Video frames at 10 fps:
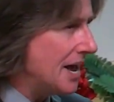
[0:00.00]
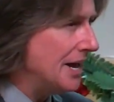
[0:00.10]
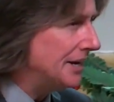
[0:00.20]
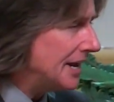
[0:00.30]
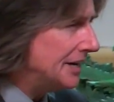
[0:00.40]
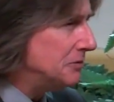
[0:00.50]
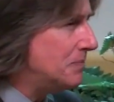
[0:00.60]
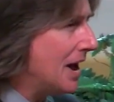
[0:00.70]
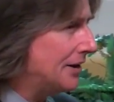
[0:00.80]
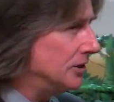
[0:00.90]
any
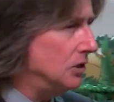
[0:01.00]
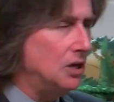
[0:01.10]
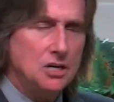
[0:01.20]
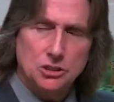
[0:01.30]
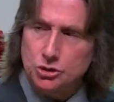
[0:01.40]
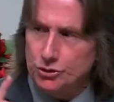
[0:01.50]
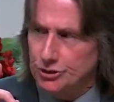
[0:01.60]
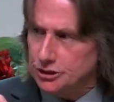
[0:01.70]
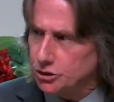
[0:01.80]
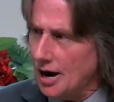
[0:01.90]
battle, the
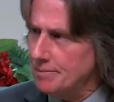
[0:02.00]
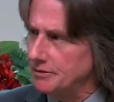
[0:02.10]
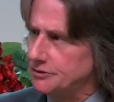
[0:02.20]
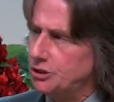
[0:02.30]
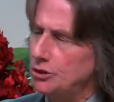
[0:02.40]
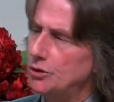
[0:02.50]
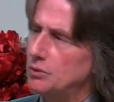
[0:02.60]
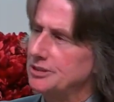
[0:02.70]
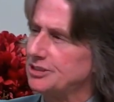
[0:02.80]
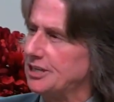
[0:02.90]
tribe of Judah
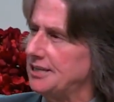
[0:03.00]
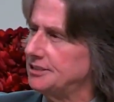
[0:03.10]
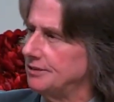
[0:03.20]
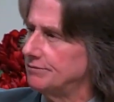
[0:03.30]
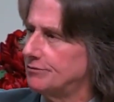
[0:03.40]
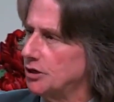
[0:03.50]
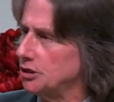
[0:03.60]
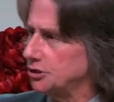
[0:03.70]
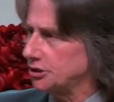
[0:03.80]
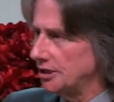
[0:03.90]
was sent in
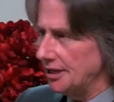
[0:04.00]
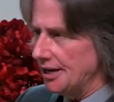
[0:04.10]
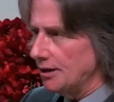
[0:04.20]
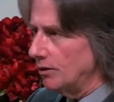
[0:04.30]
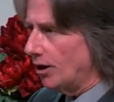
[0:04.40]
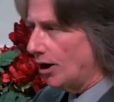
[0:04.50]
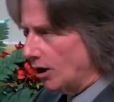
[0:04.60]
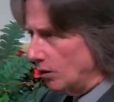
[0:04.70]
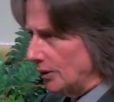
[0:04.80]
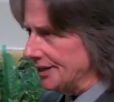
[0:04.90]
first
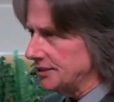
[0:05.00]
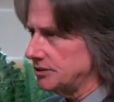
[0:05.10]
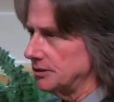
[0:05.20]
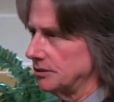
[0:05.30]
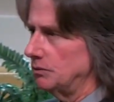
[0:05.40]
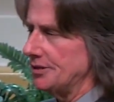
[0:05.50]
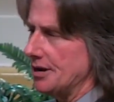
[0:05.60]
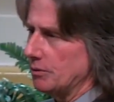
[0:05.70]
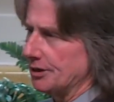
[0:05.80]
always when they were